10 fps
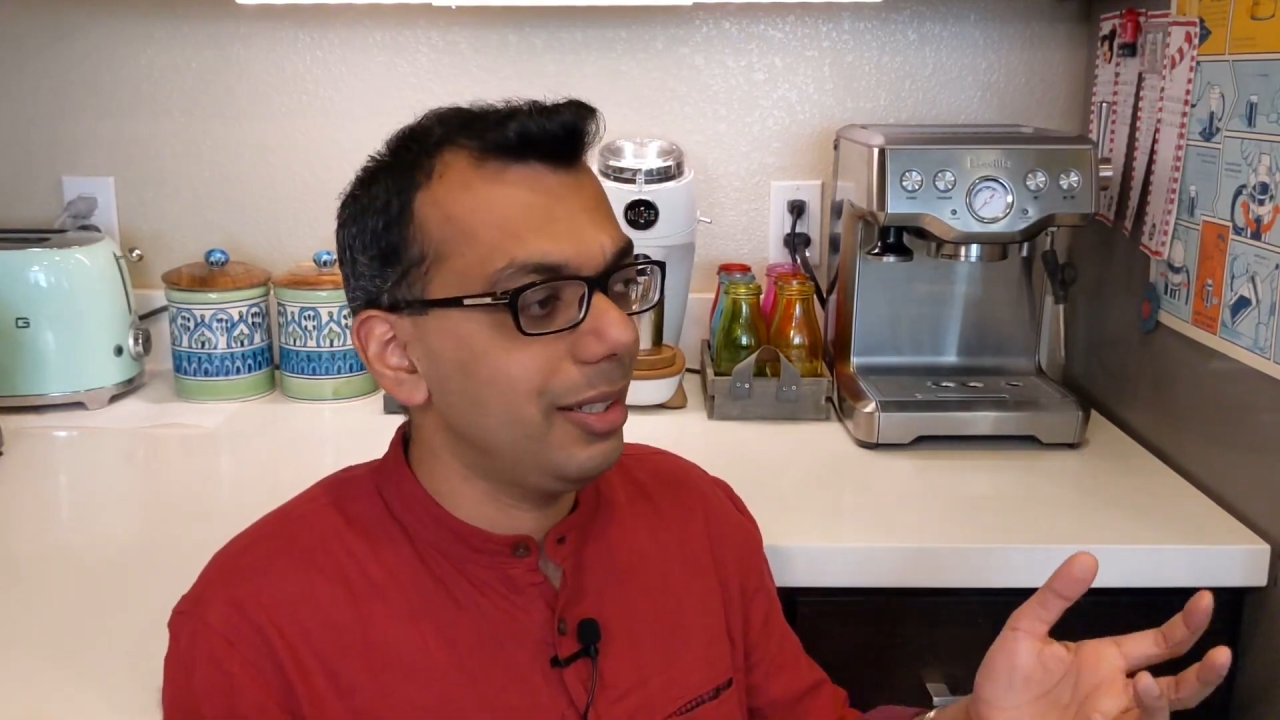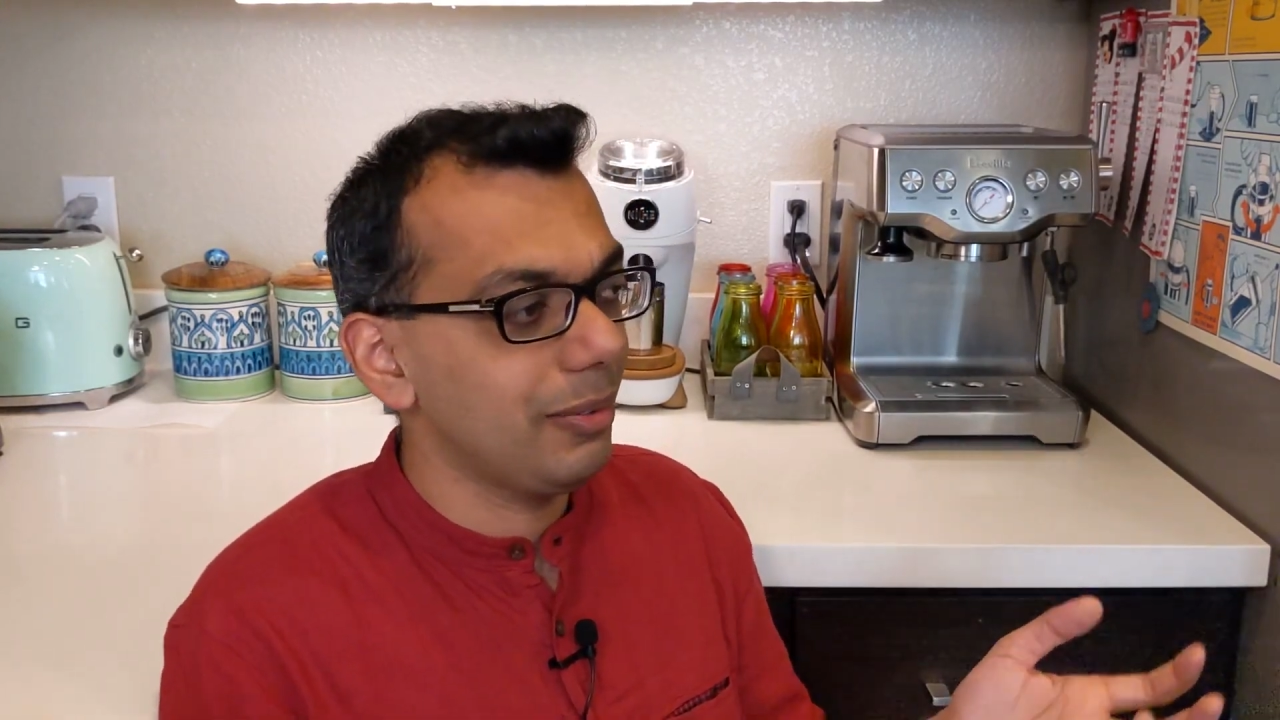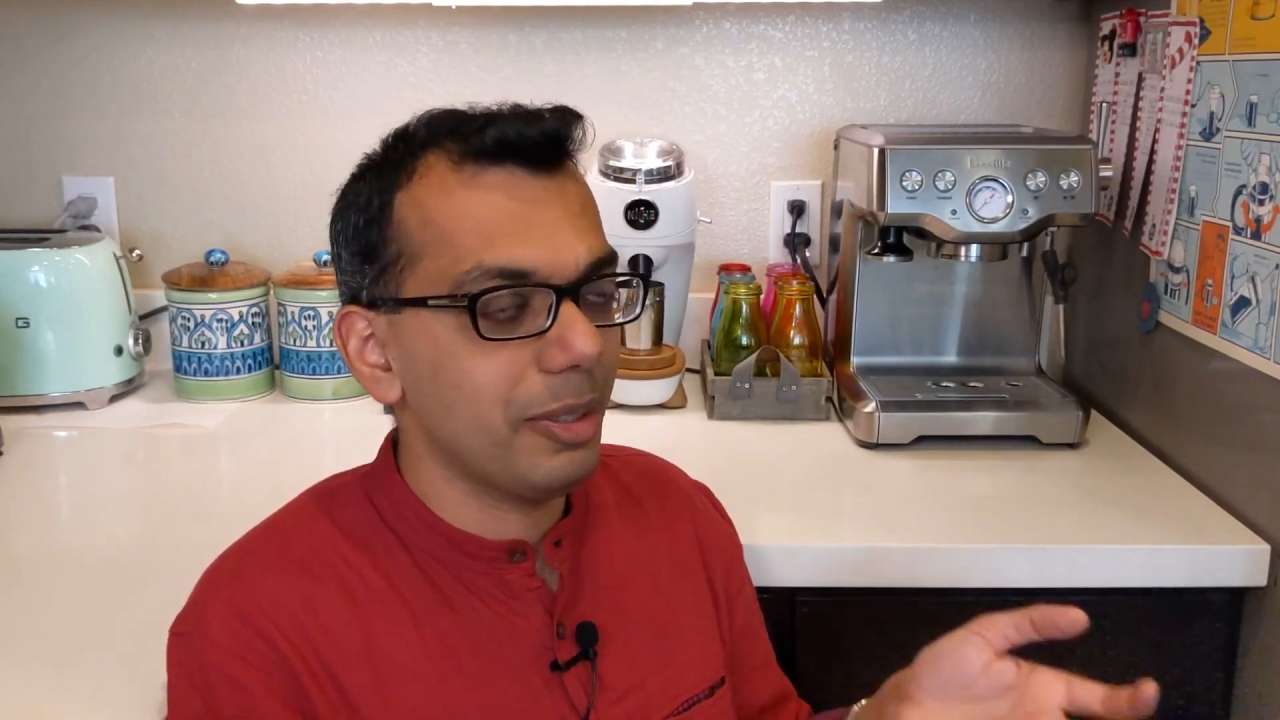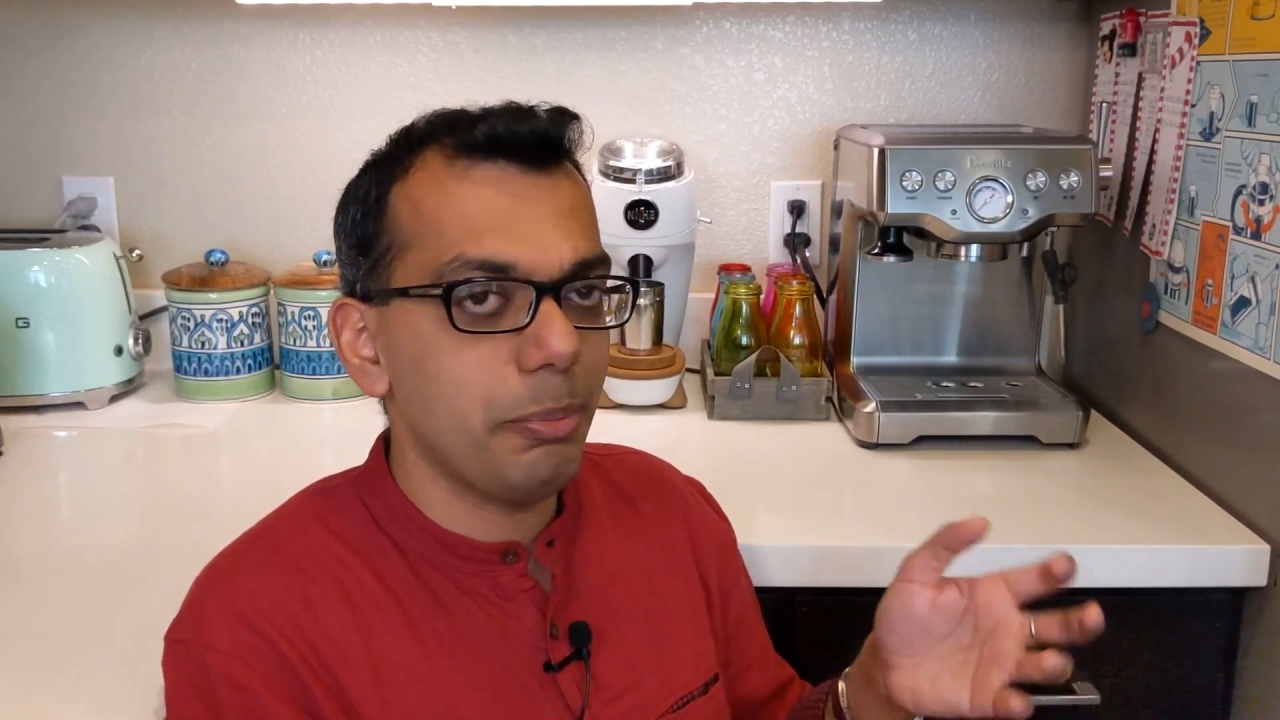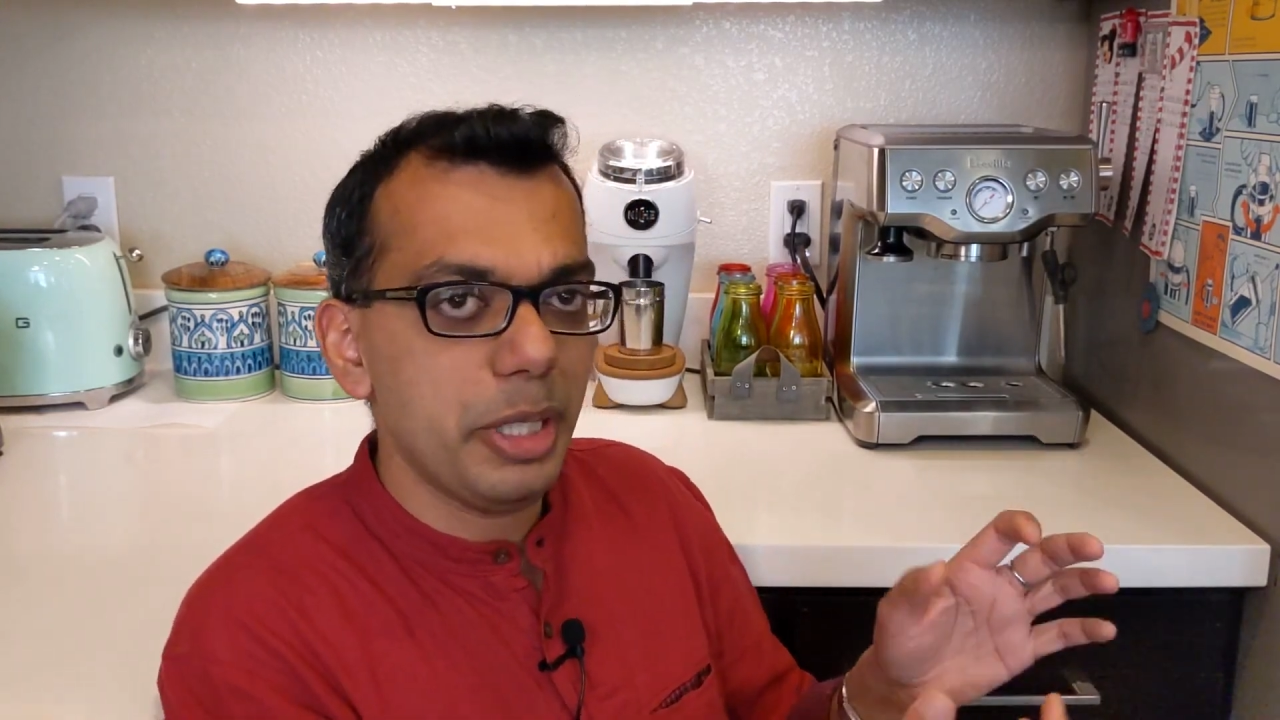
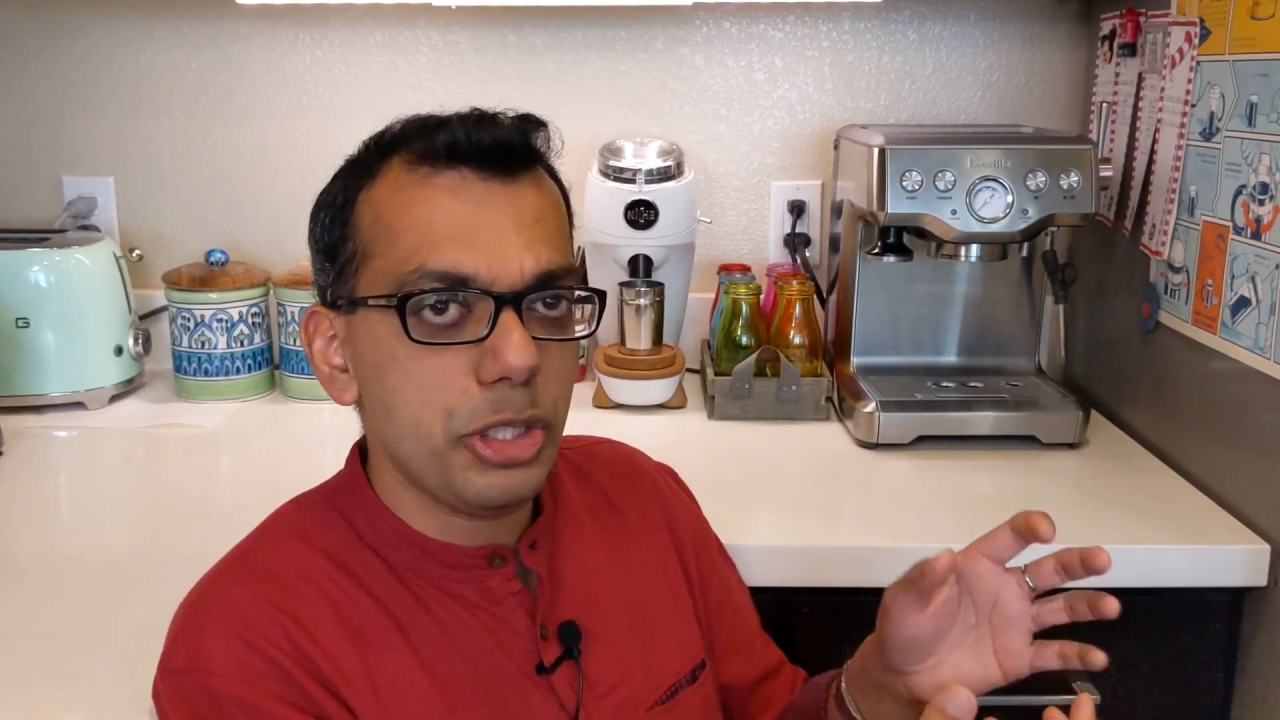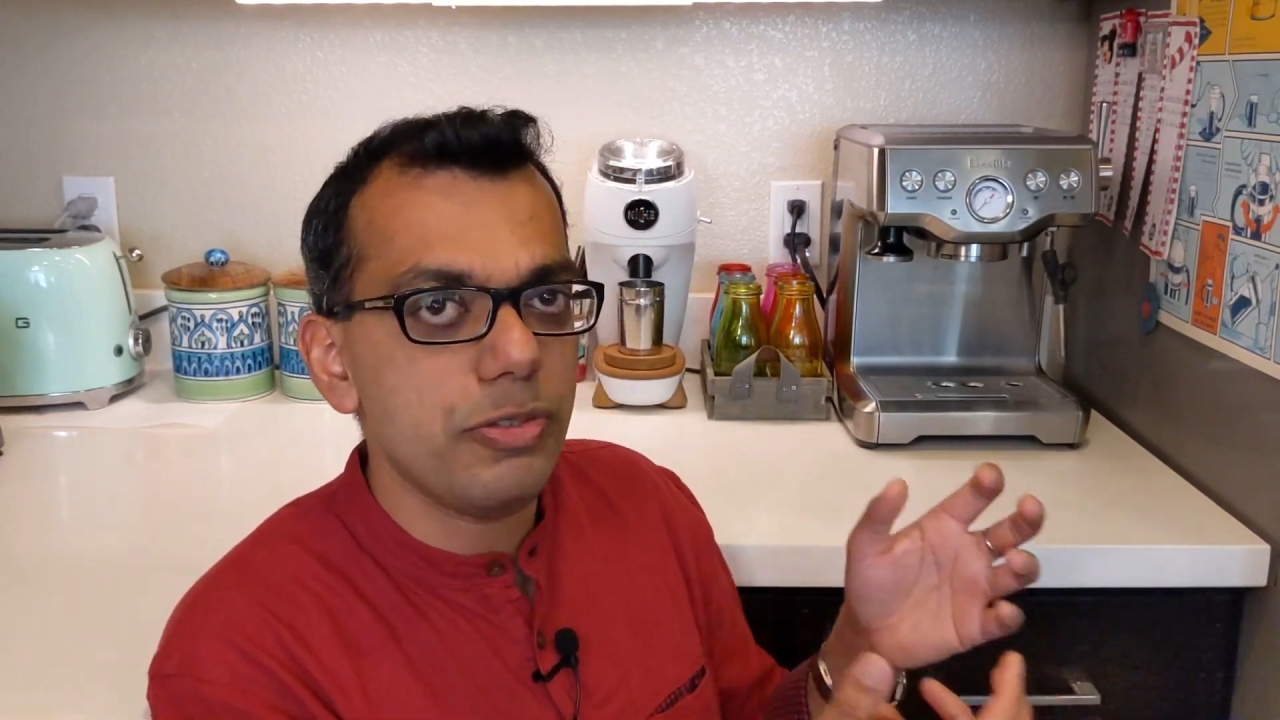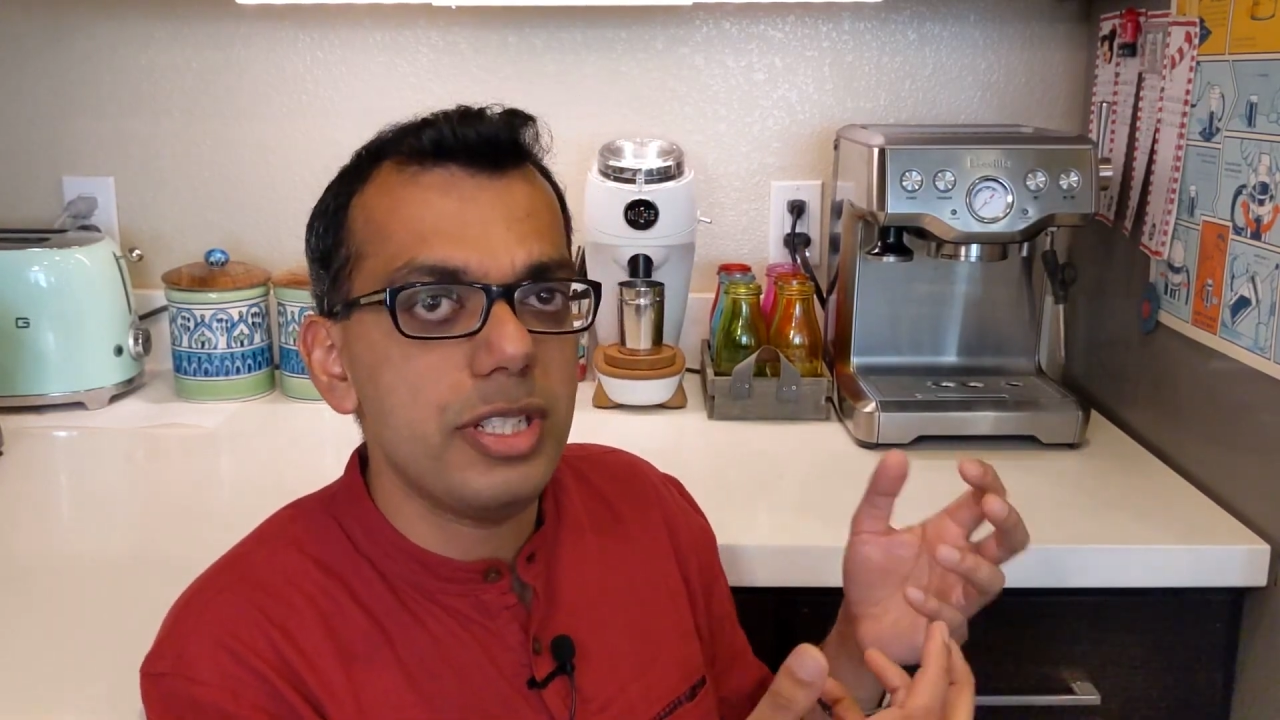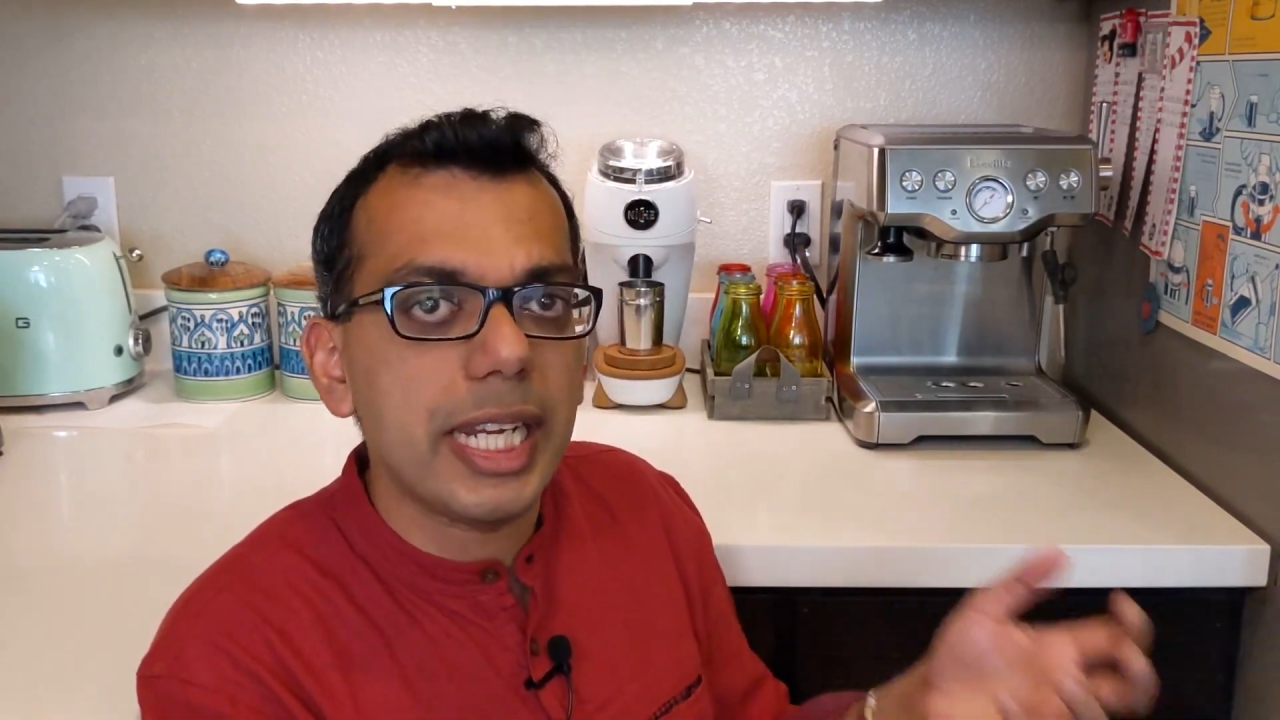we're a bunch of